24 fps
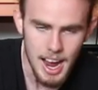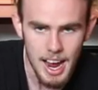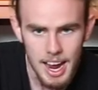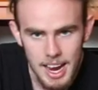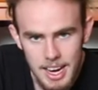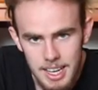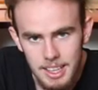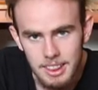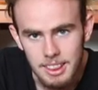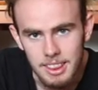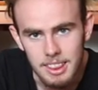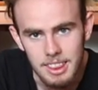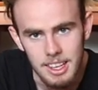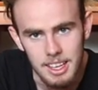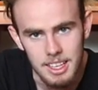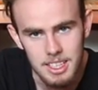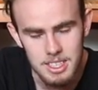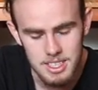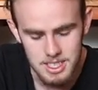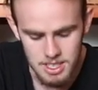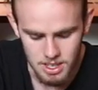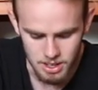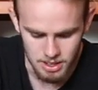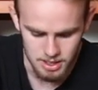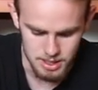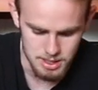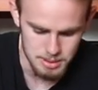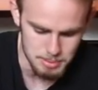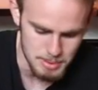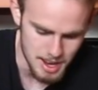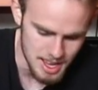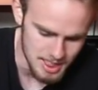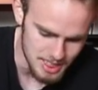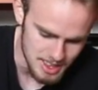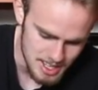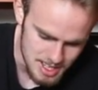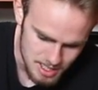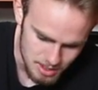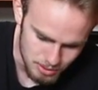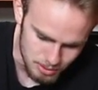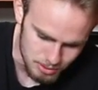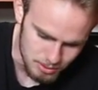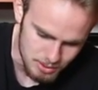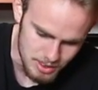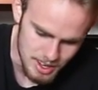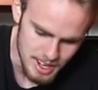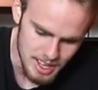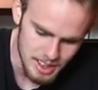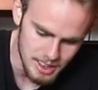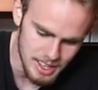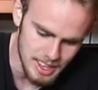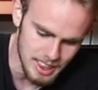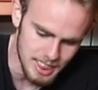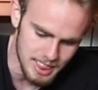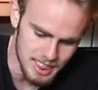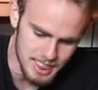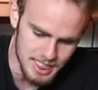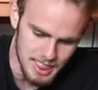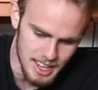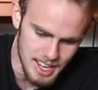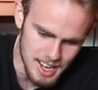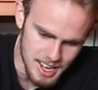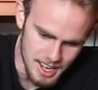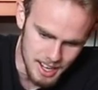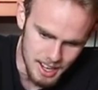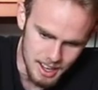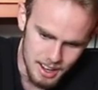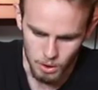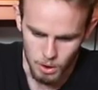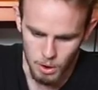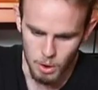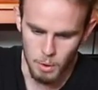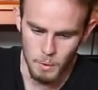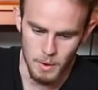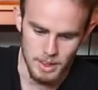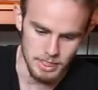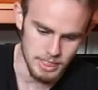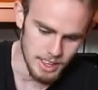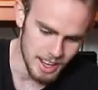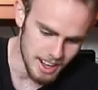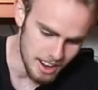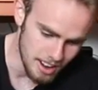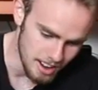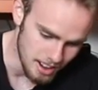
hate thick socks, man. These are really thin. Oh, and they